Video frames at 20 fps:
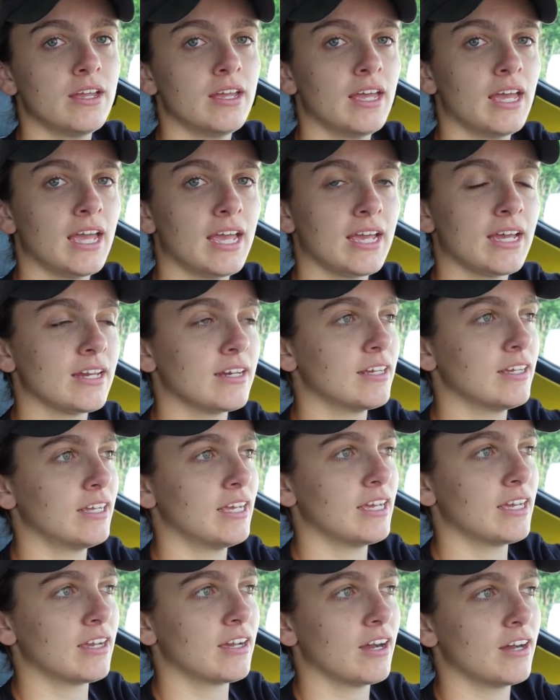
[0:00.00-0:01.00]
and
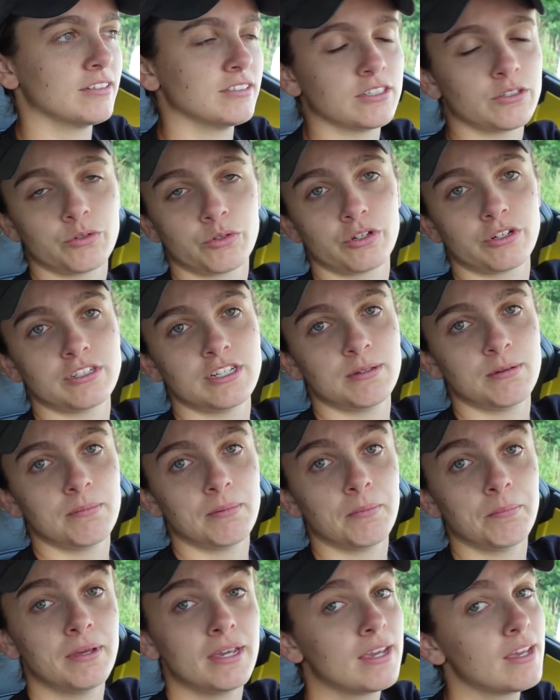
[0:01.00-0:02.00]
get in contact with our team
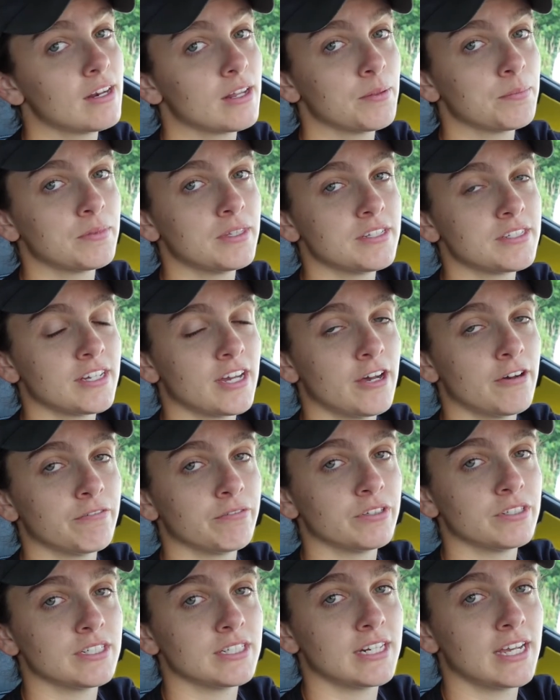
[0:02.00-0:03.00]
about picking up this
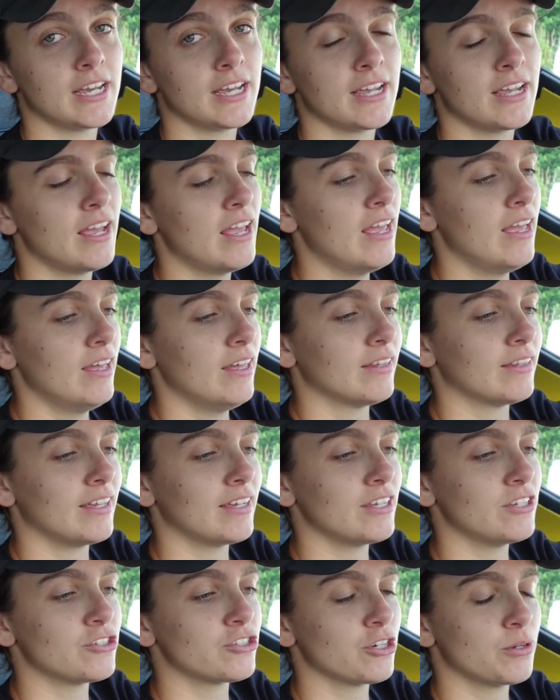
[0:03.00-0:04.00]
Alfa today.
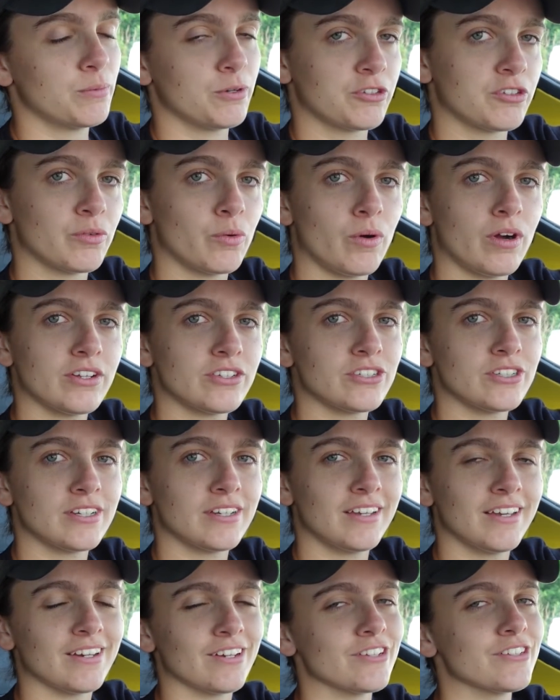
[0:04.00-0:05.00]
Thank you so much for watching,
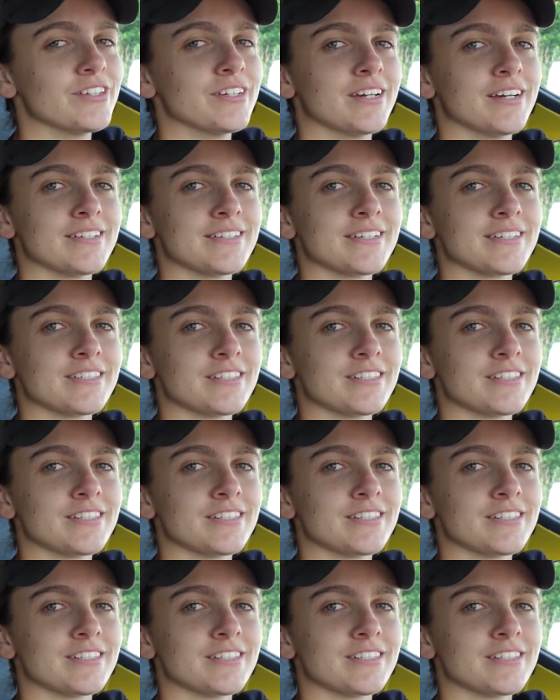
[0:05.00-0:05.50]
and I'll see you guys next